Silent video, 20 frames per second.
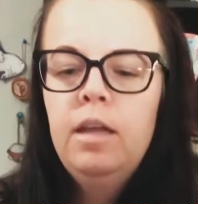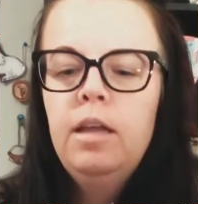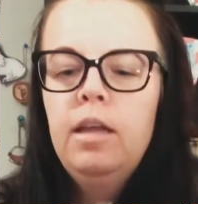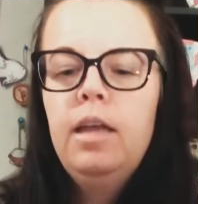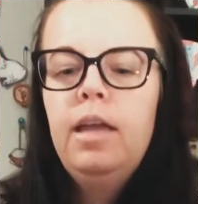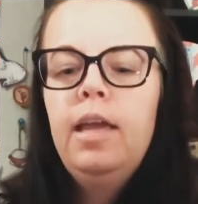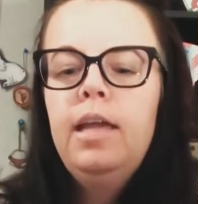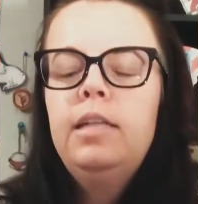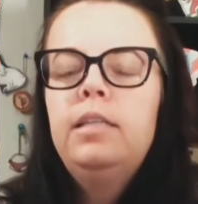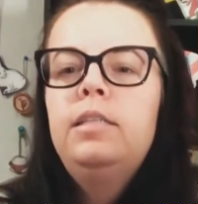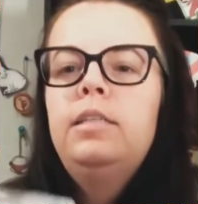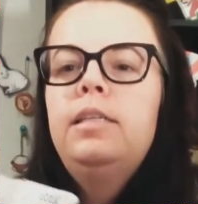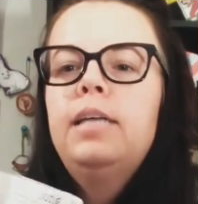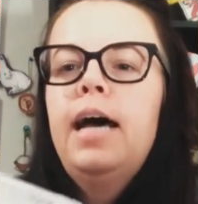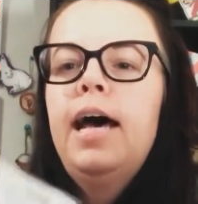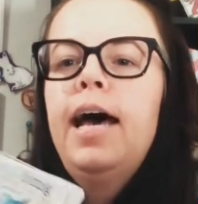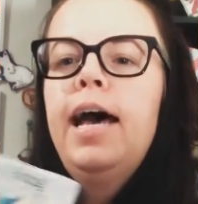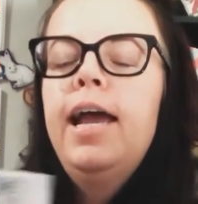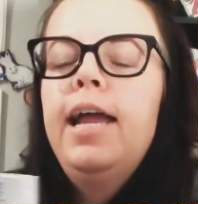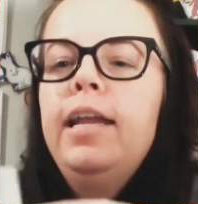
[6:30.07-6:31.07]

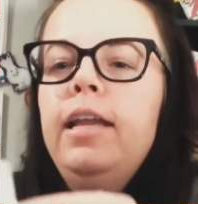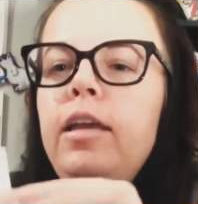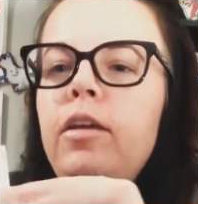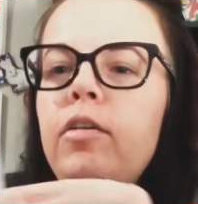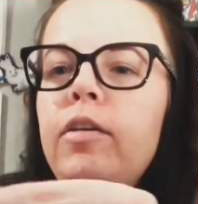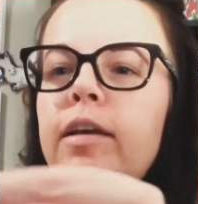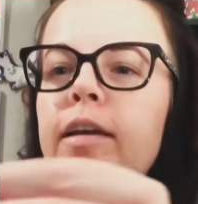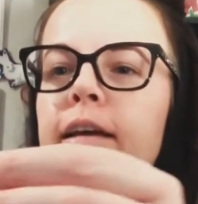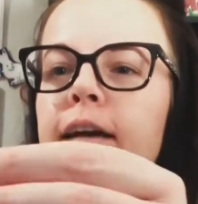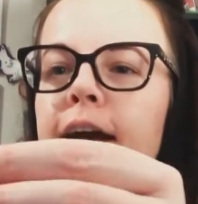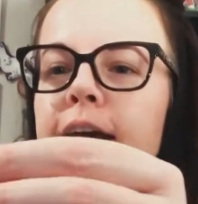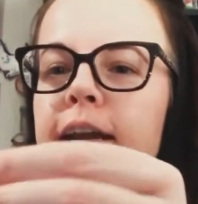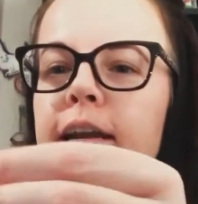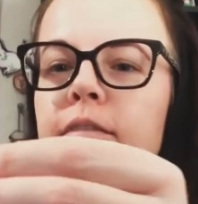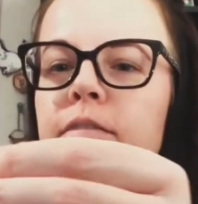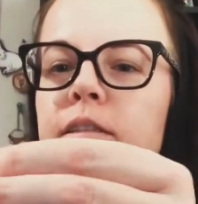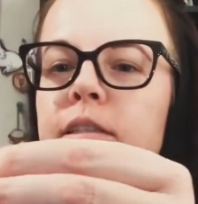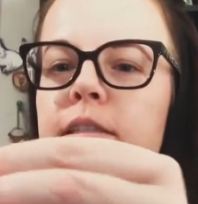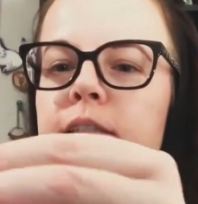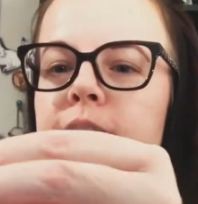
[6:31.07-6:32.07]
inside, you can kind
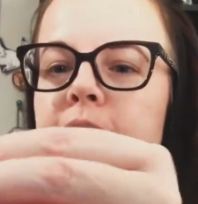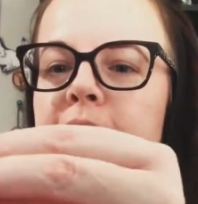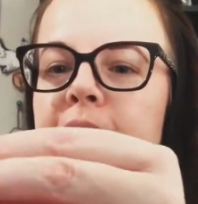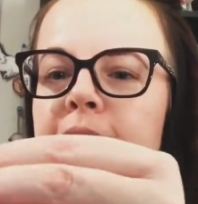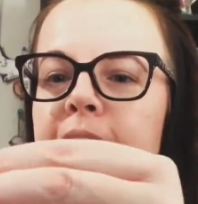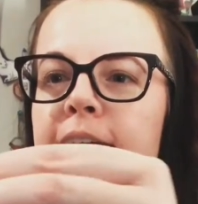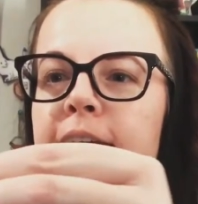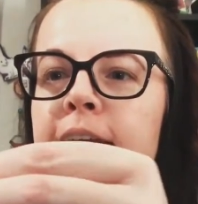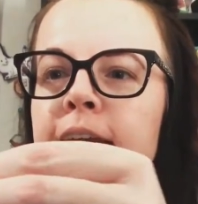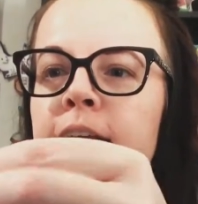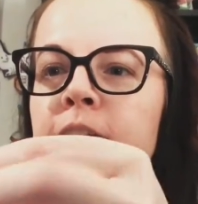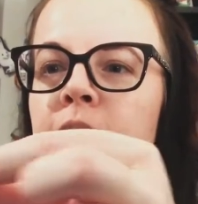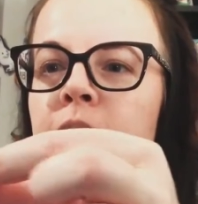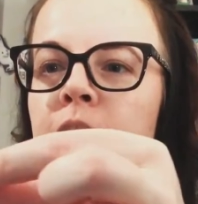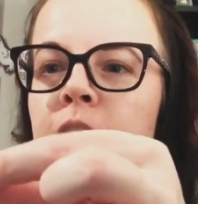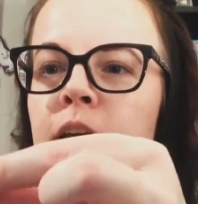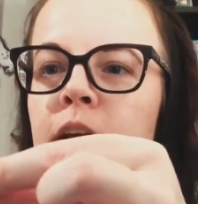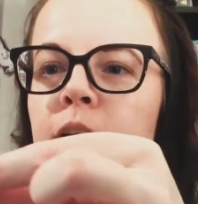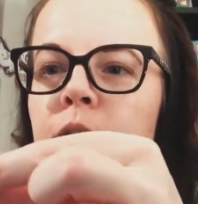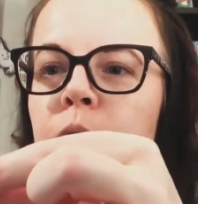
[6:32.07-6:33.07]
of see
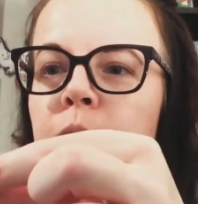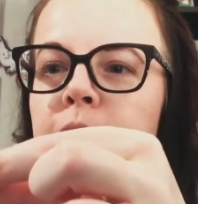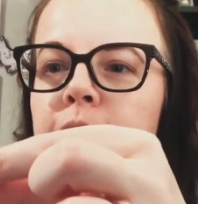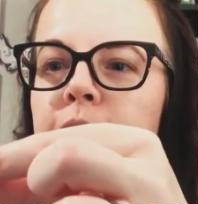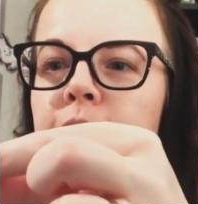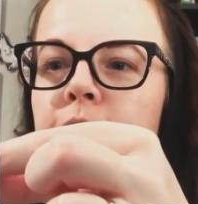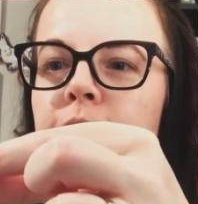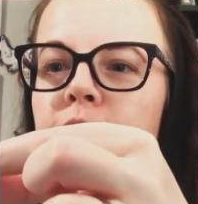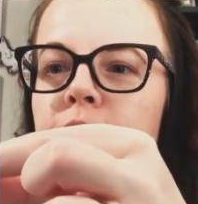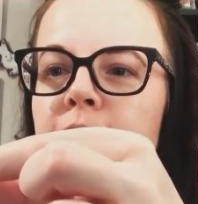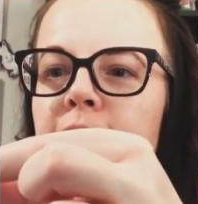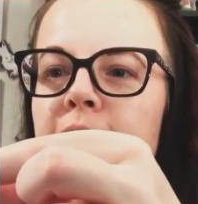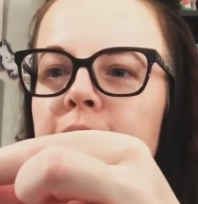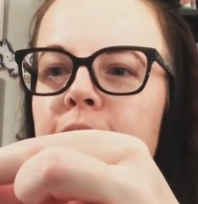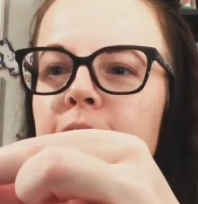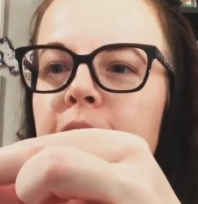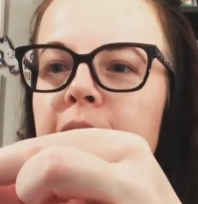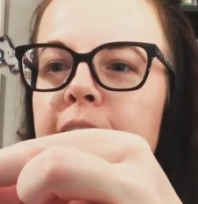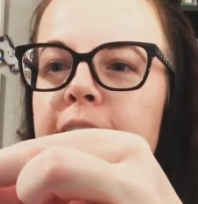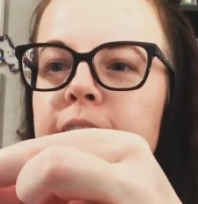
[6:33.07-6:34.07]
where the gray
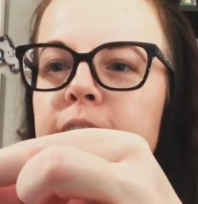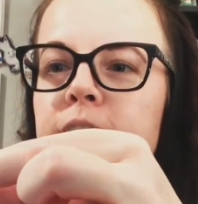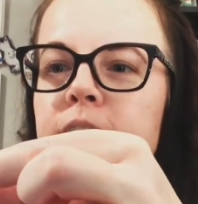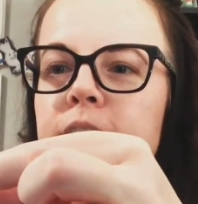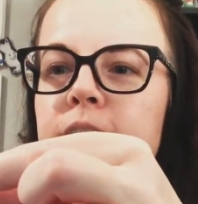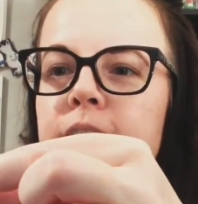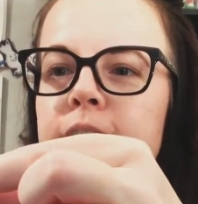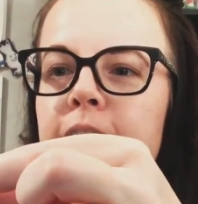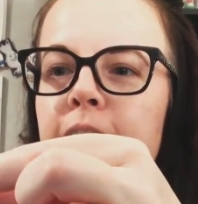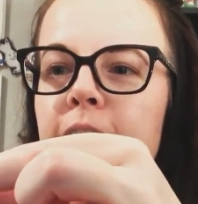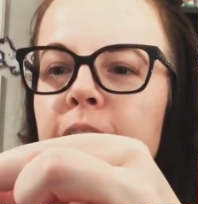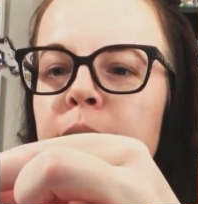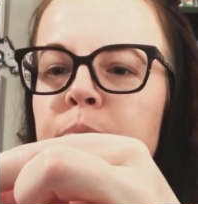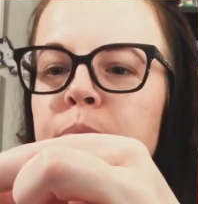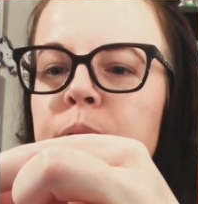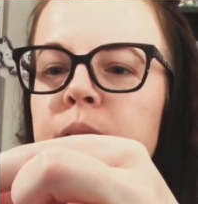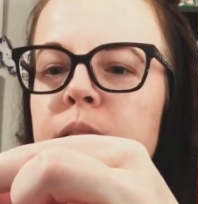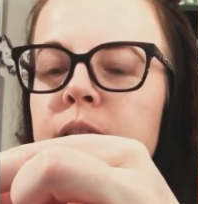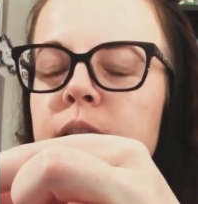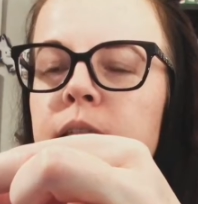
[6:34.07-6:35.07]
line
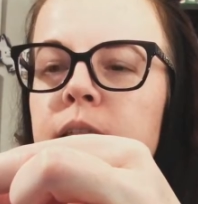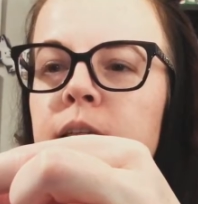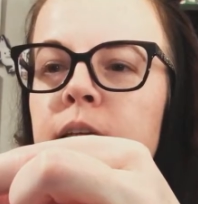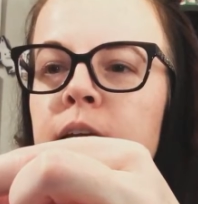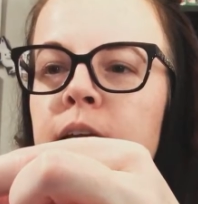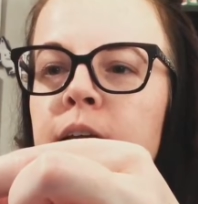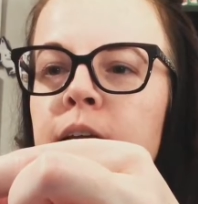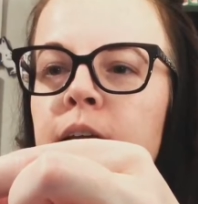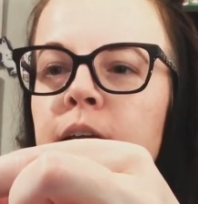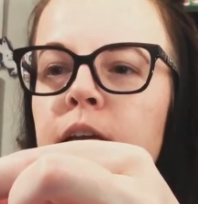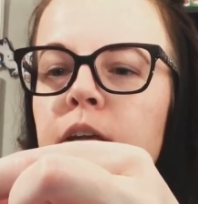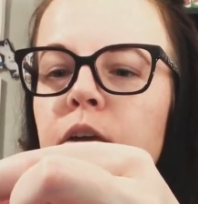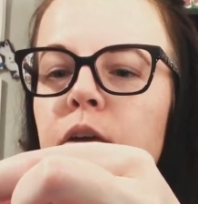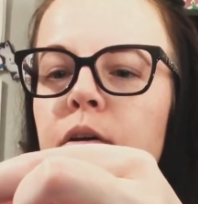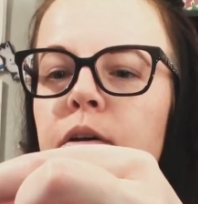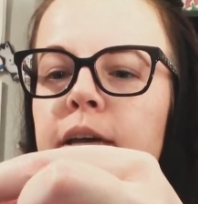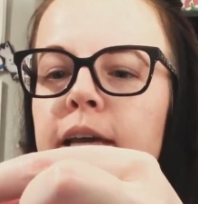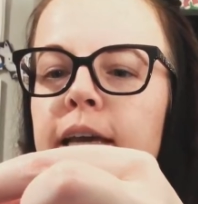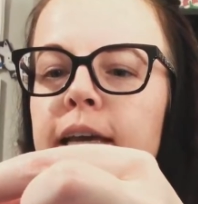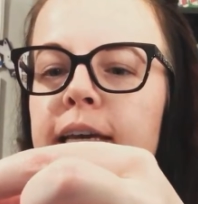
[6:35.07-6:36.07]
stops.
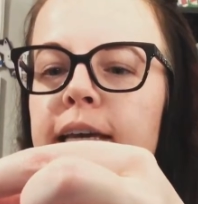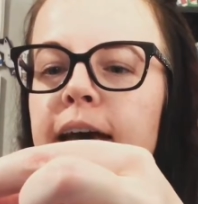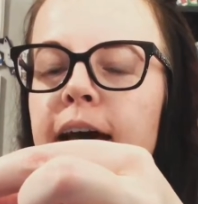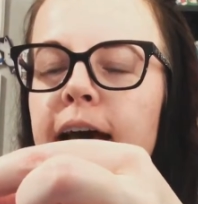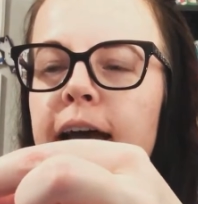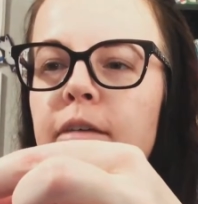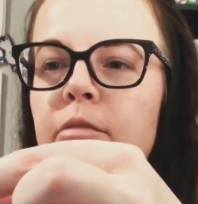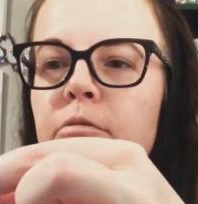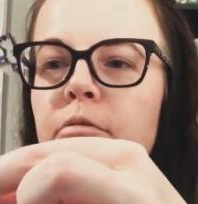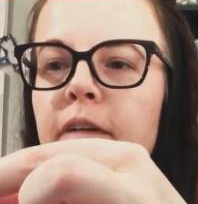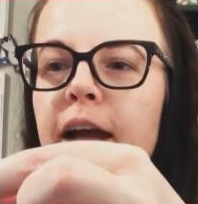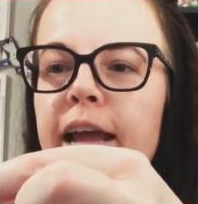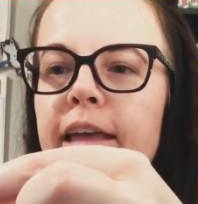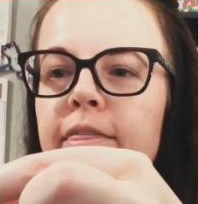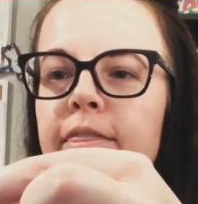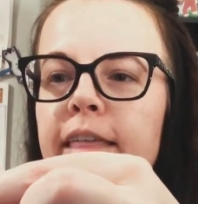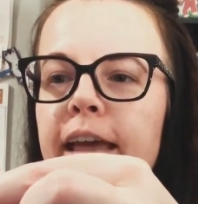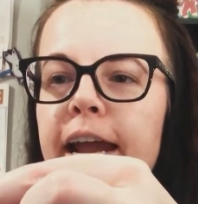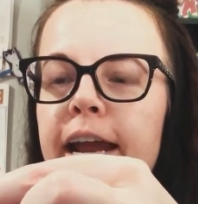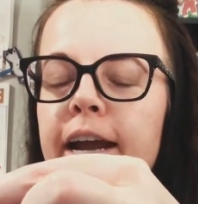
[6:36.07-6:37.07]
You can cut
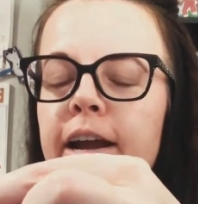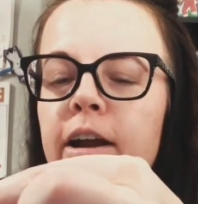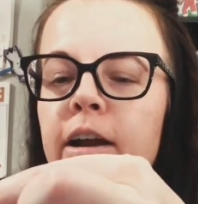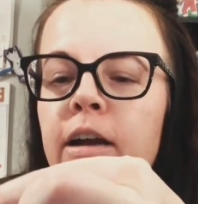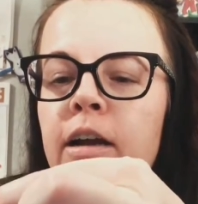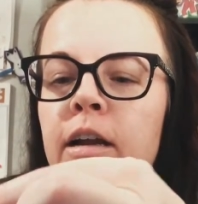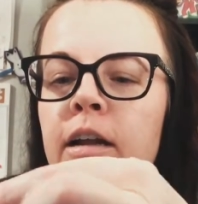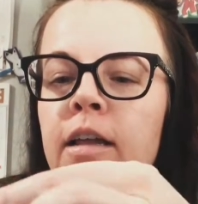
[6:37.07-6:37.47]
right there.